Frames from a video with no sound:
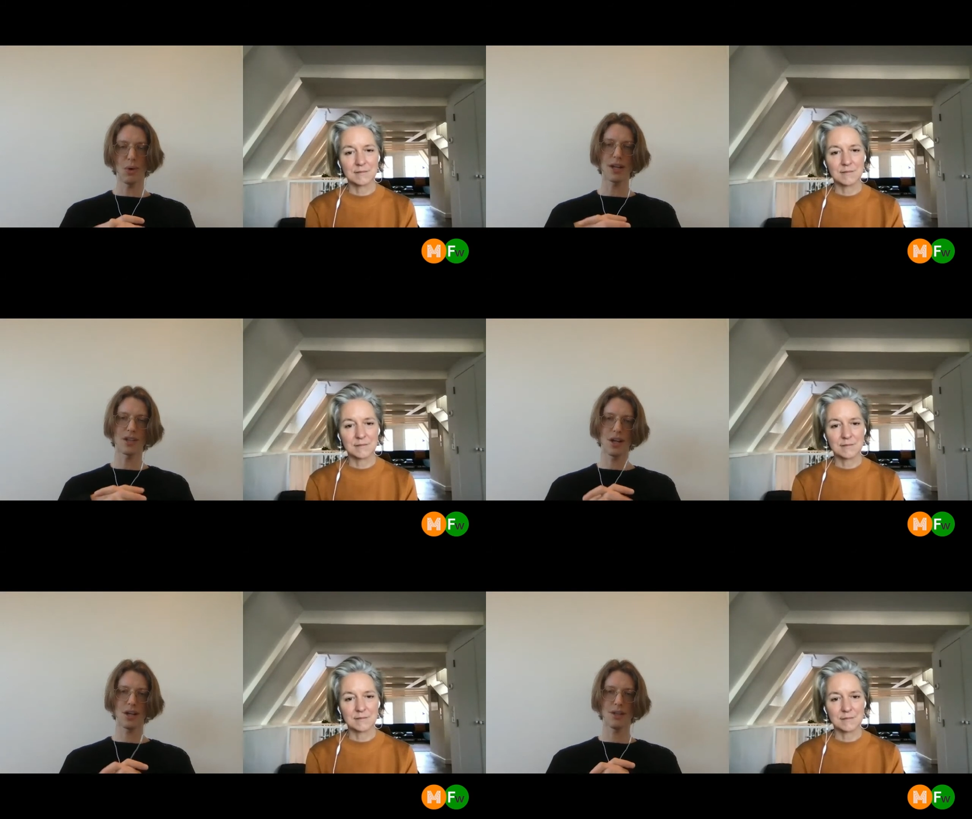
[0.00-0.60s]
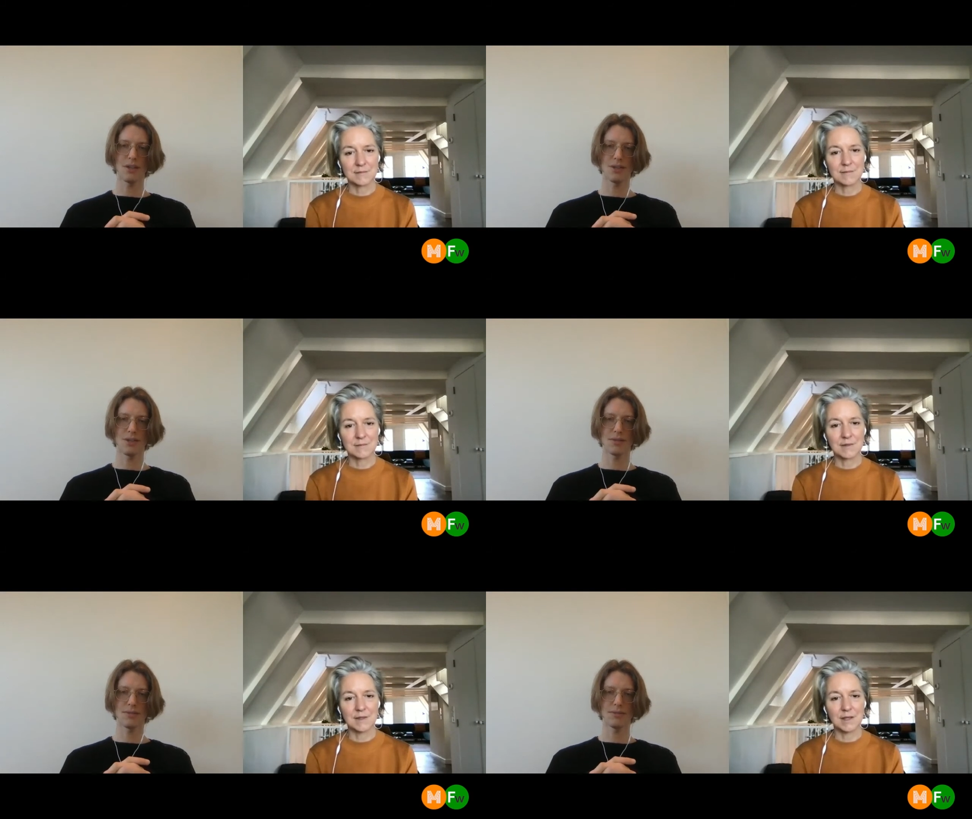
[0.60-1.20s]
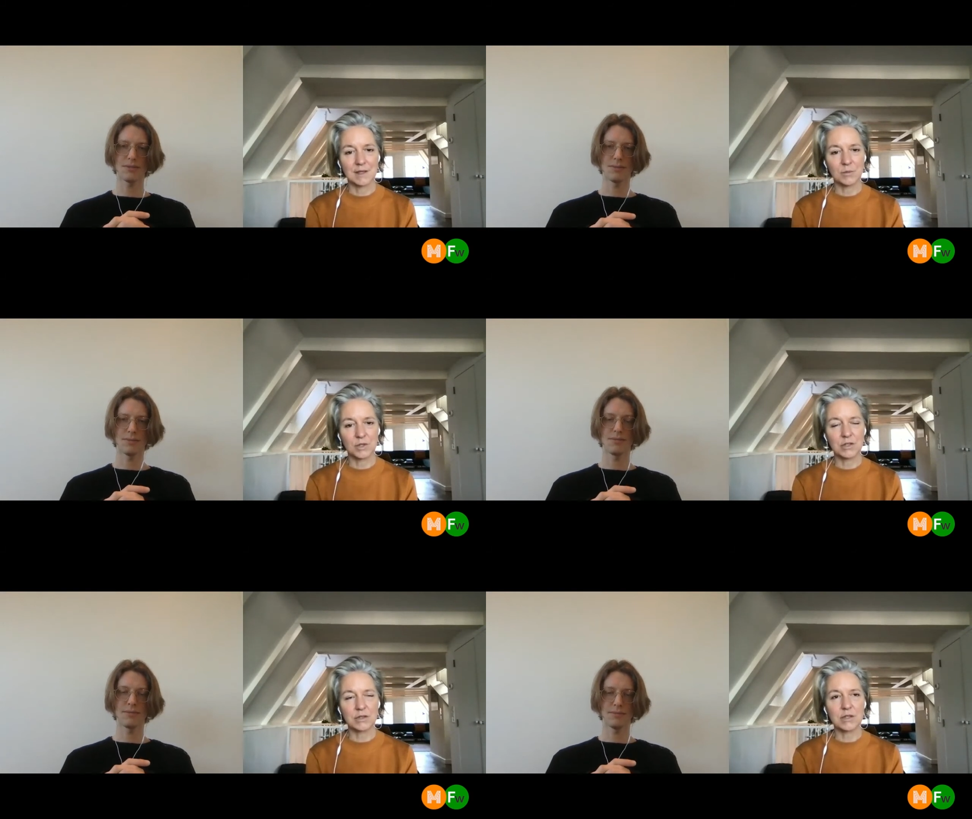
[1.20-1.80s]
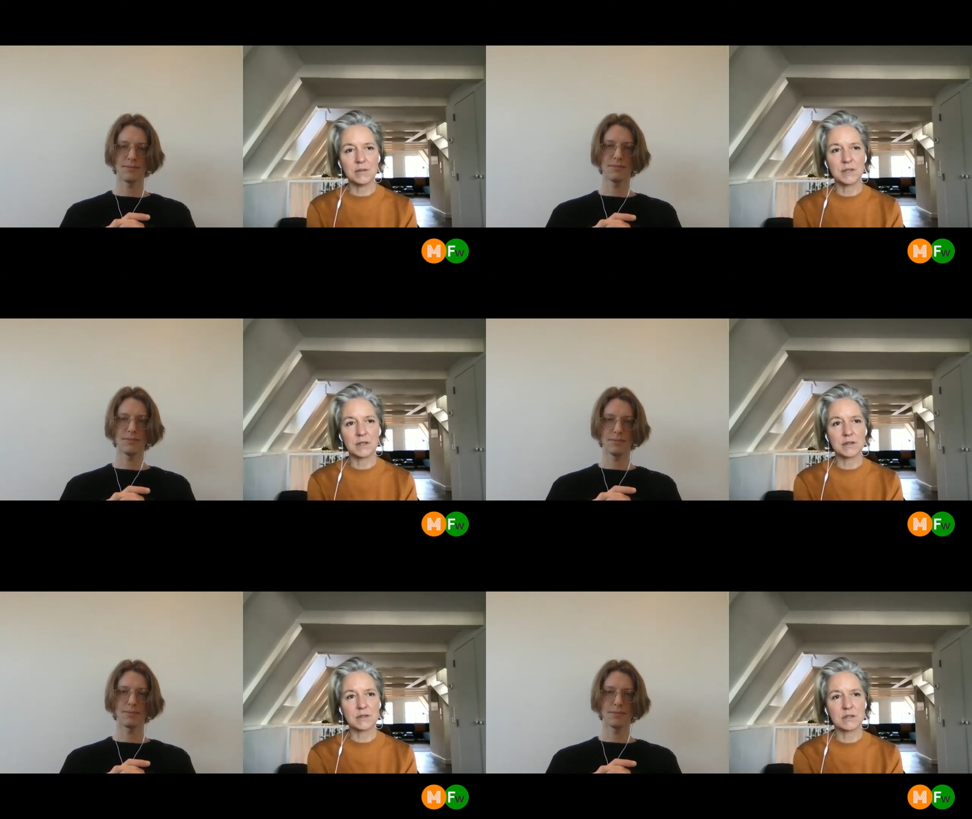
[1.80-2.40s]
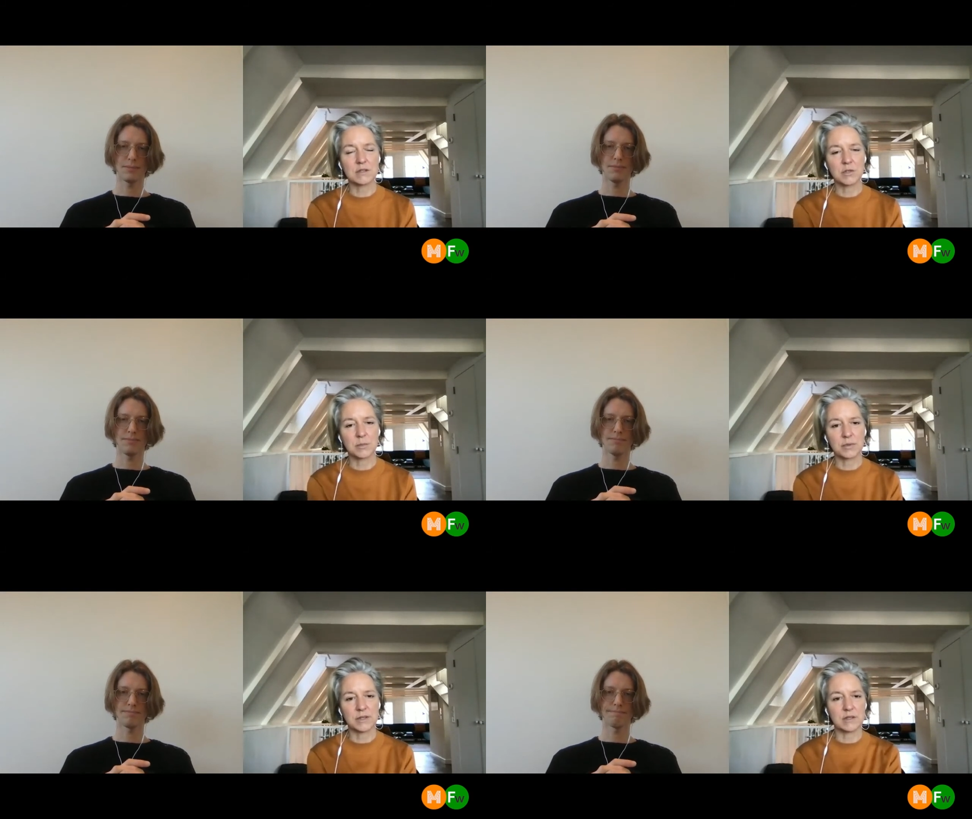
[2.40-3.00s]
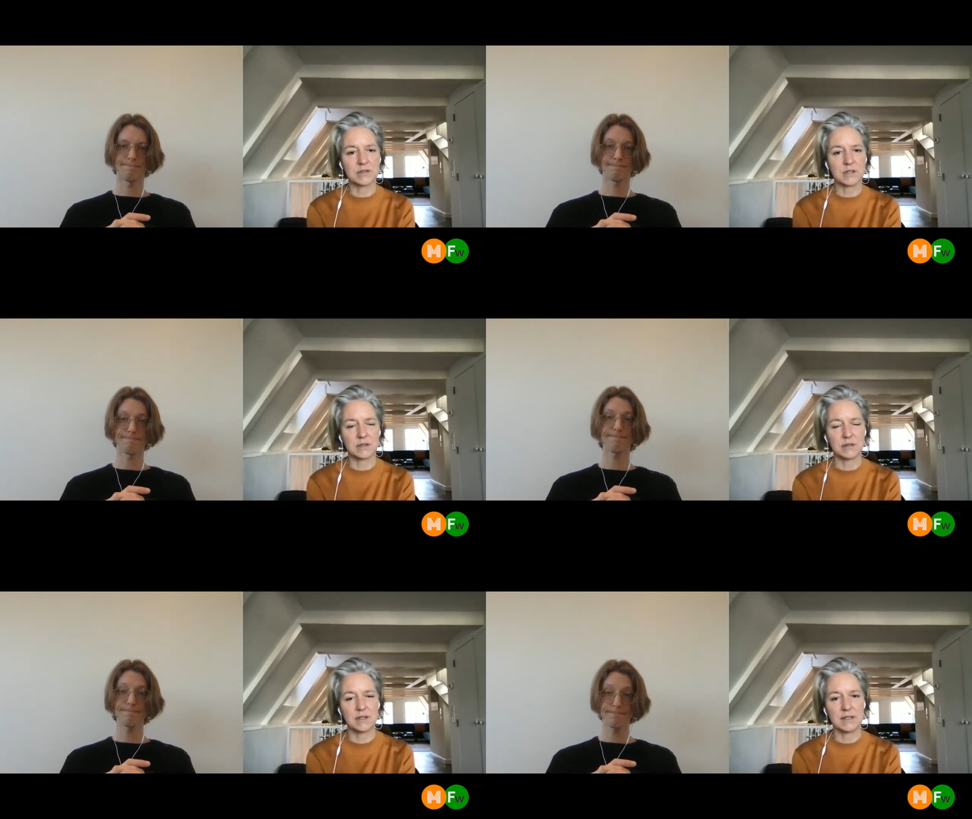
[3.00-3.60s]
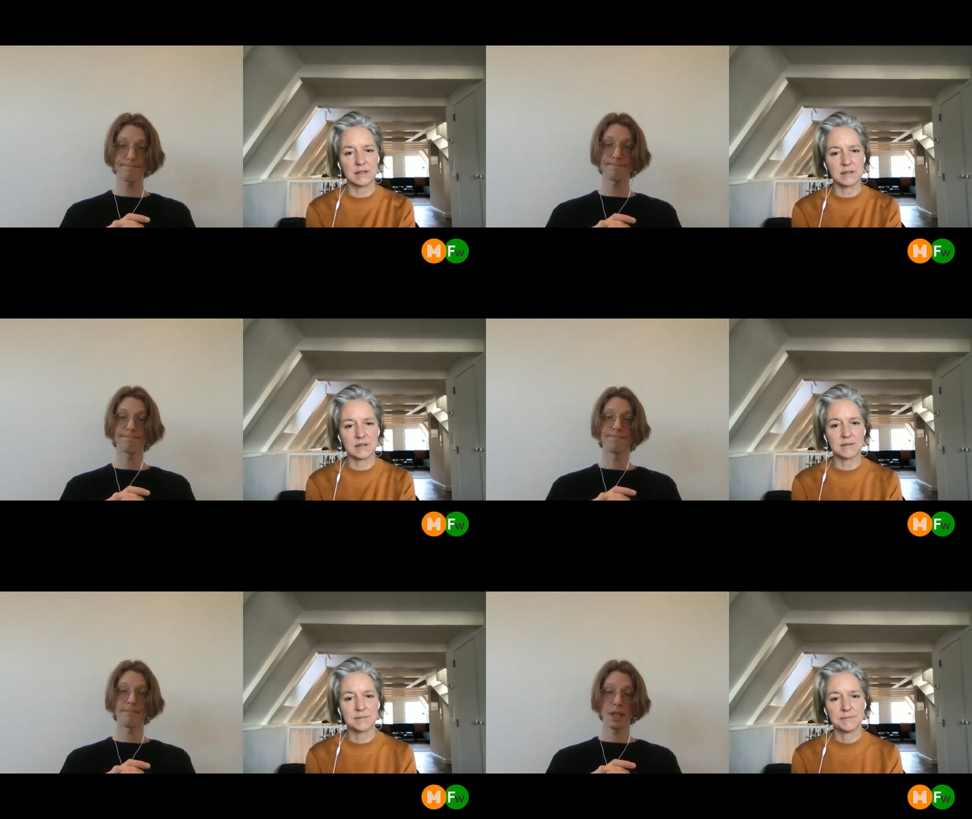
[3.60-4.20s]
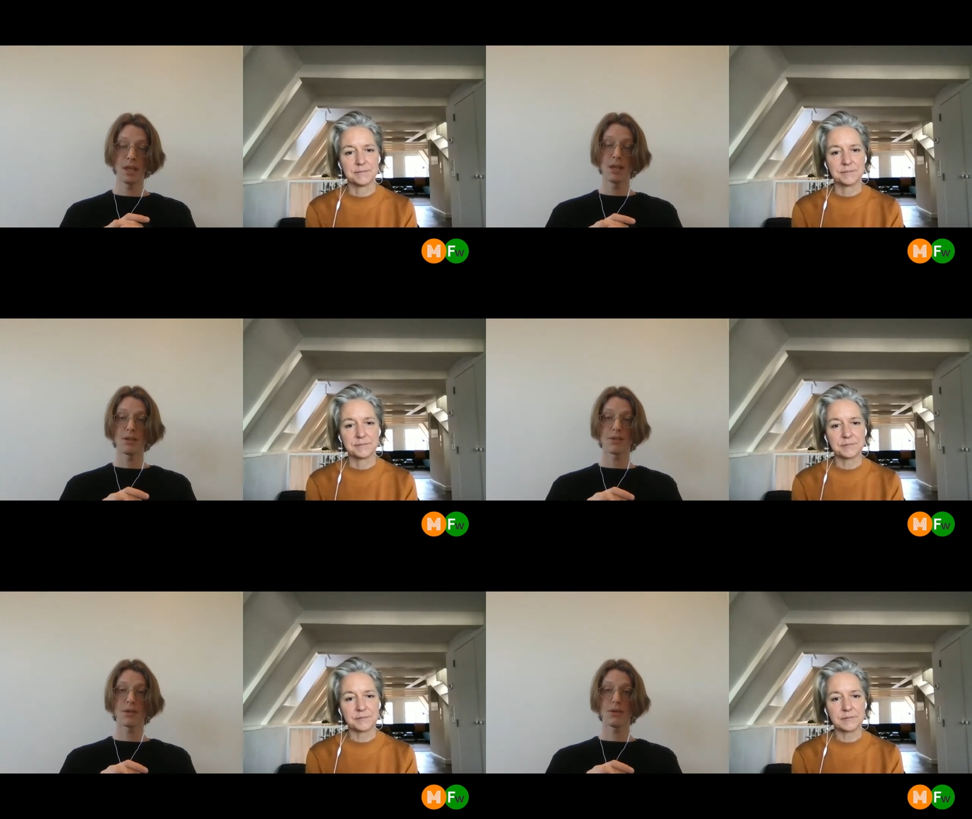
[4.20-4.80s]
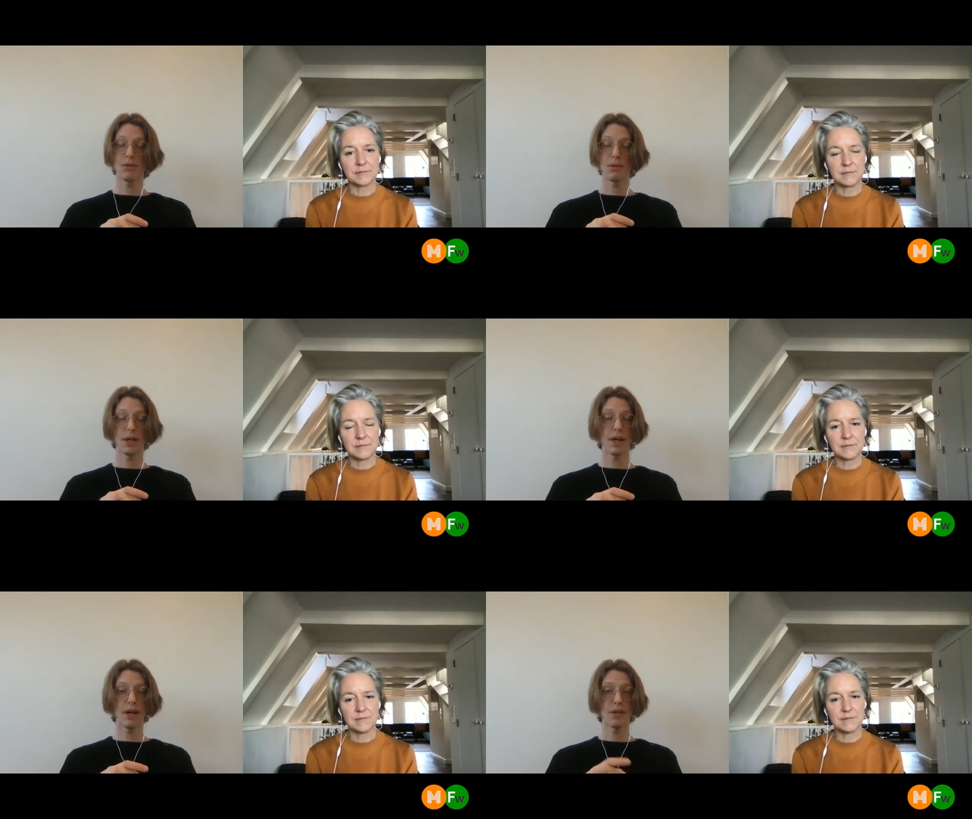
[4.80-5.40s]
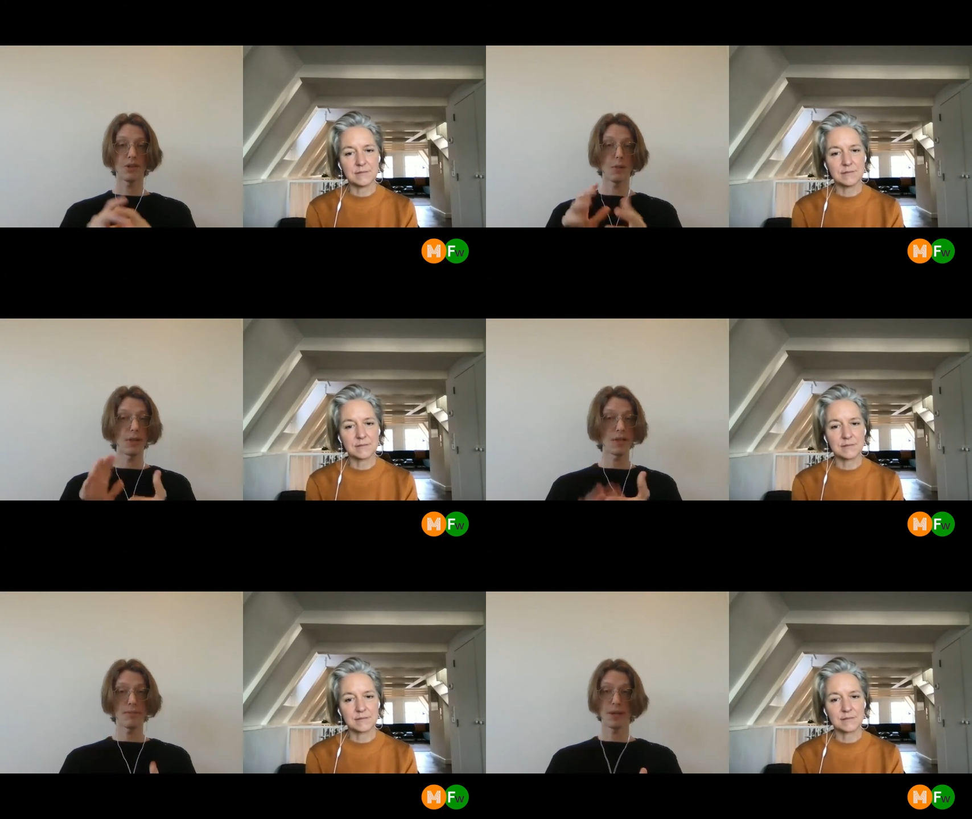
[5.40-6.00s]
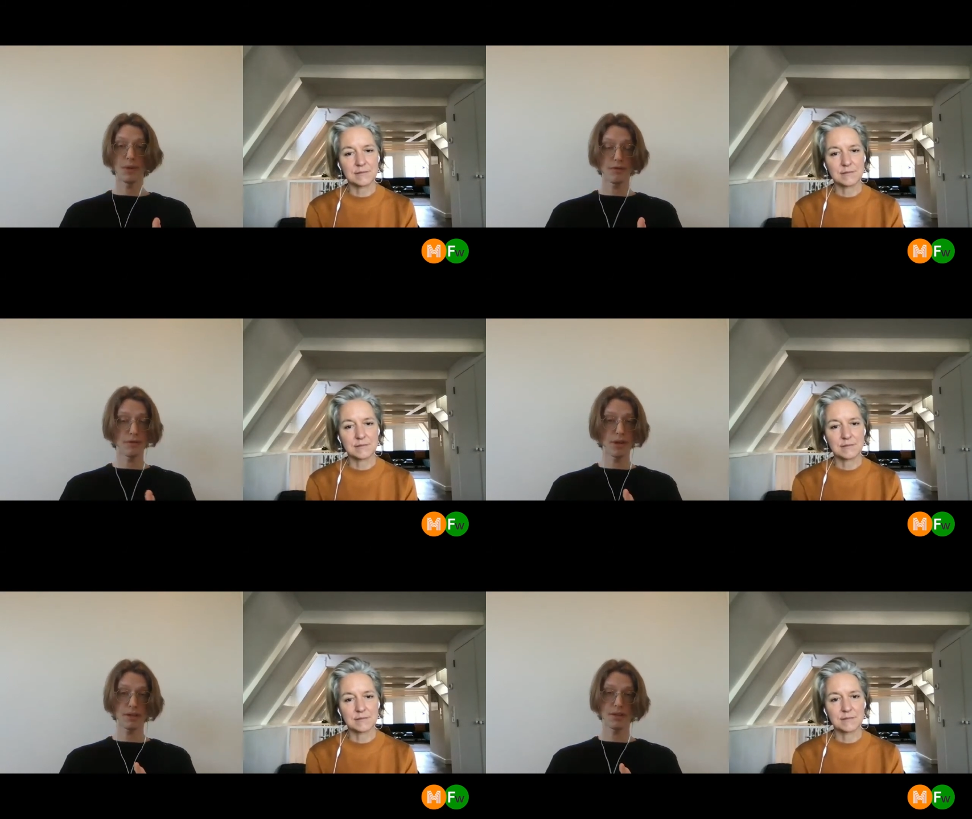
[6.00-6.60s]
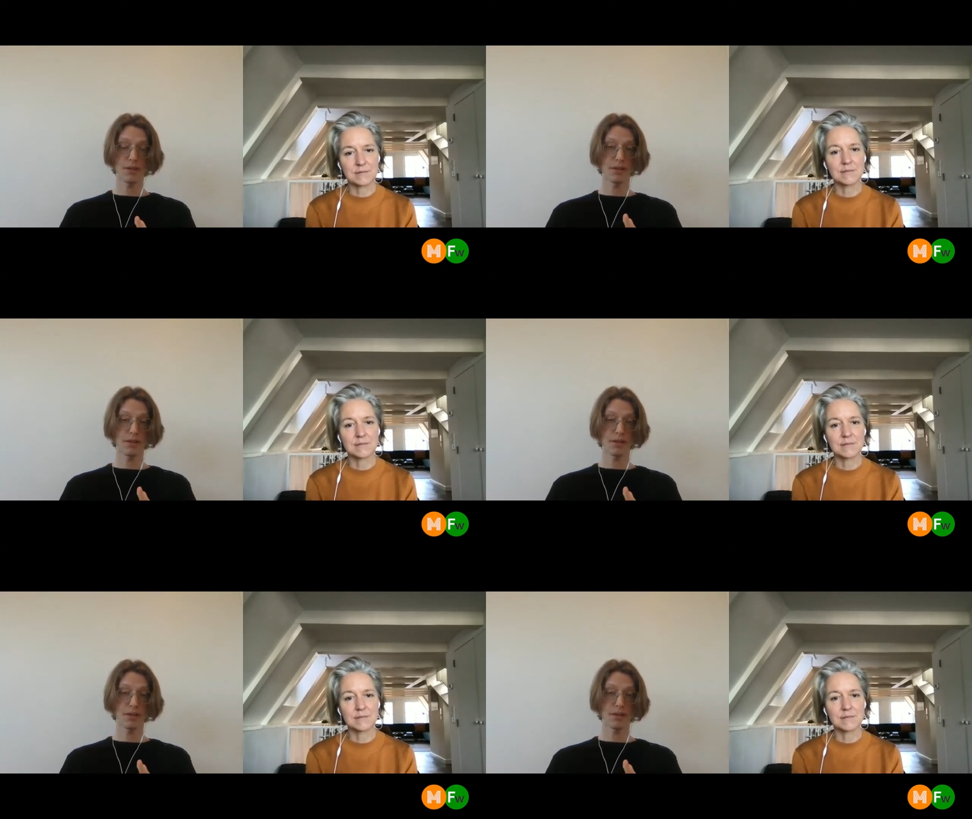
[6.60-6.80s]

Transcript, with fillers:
Speaker 1: challenge.
Speaker 2: Yeah. What are your key markets that you operate outside of the Netherlands?
Speaker 1: So Germany is a big one for us,